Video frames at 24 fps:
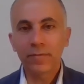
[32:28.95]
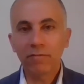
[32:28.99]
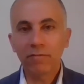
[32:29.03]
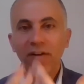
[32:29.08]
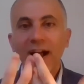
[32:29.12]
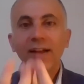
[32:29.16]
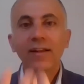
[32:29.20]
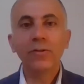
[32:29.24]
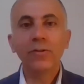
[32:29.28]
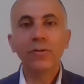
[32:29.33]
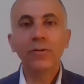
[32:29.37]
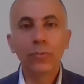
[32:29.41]

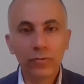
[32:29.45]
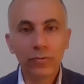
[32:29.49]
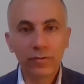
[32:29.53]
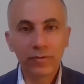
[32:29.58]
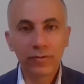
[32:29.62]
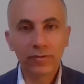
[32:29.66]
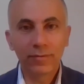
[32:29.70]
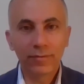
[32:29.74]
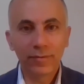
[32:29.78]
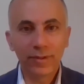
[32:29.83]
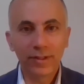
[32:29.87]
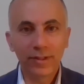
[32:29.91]

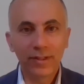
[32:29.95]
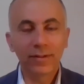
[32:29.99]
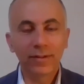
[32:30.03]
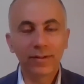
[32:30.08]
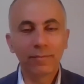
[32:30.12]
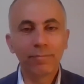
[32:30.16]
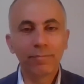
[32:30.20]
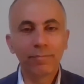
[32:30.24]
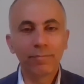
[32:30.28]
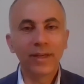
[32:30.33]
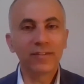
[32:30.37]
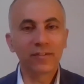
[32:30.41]

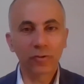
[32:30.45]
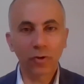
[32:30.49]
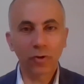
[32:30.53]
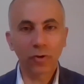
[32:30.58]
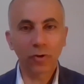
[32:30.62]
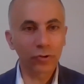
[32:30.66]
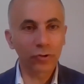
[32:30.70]
value-based uh,